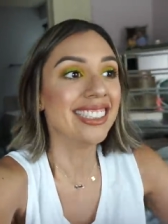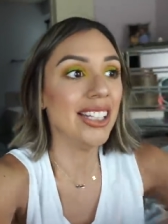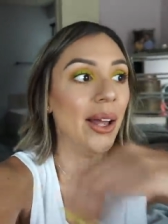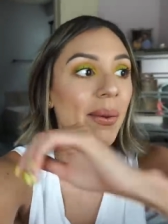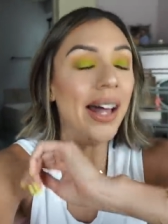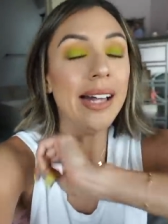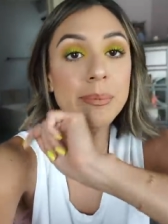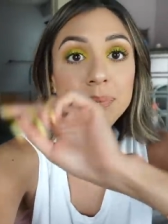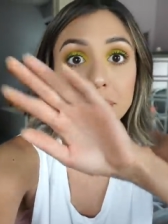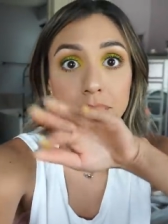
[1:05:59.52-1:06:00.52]
so,
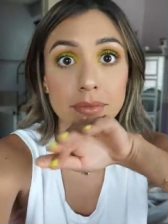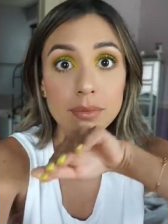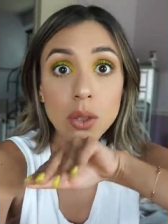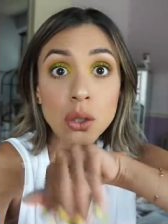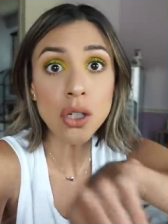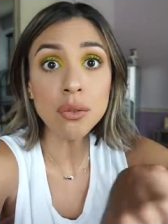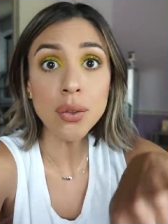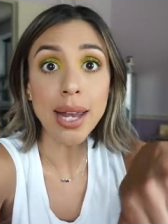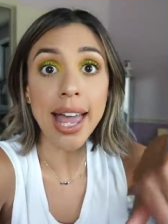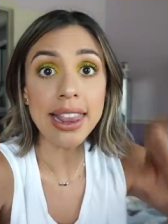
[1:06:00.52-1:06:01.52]
um, don't
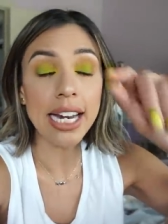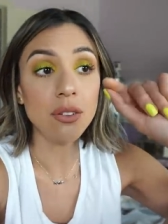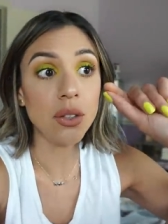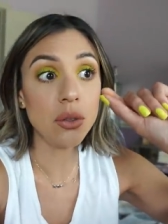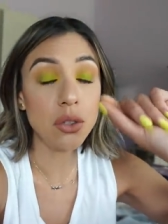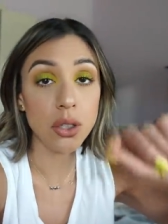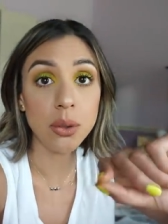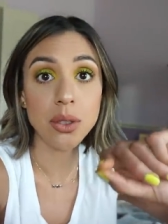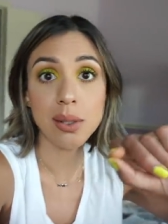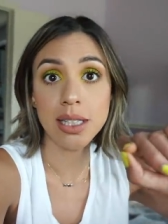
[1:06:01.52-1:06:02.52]
forget that if you
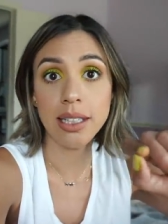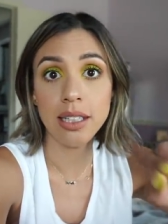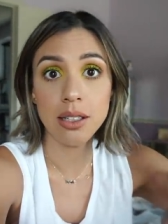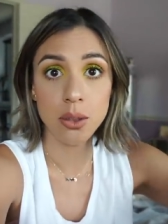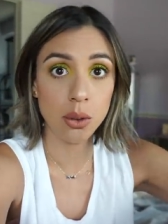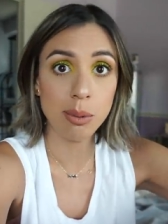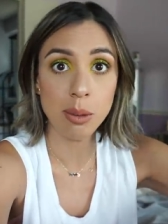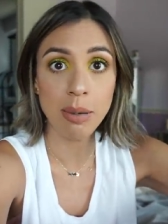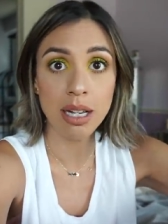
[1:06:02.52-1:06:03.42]
do use the link in the description